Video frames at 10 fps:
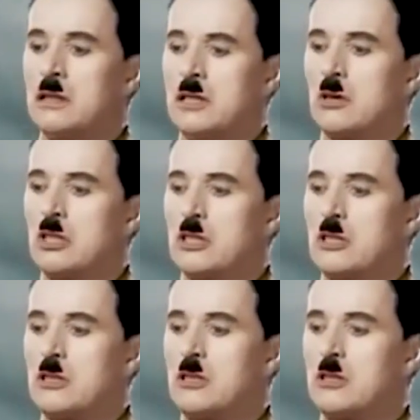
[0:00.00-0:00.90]

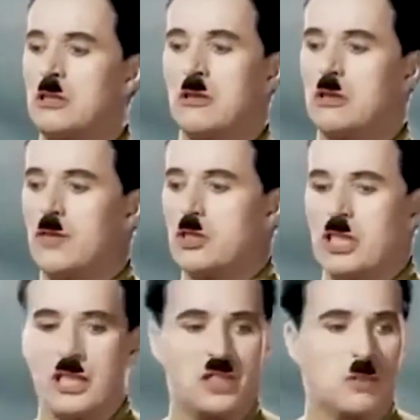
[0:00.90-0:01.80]
Soldiers, don't give
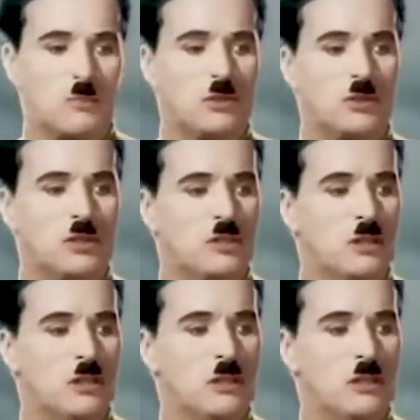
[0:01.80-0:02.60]
yourselves to brutes,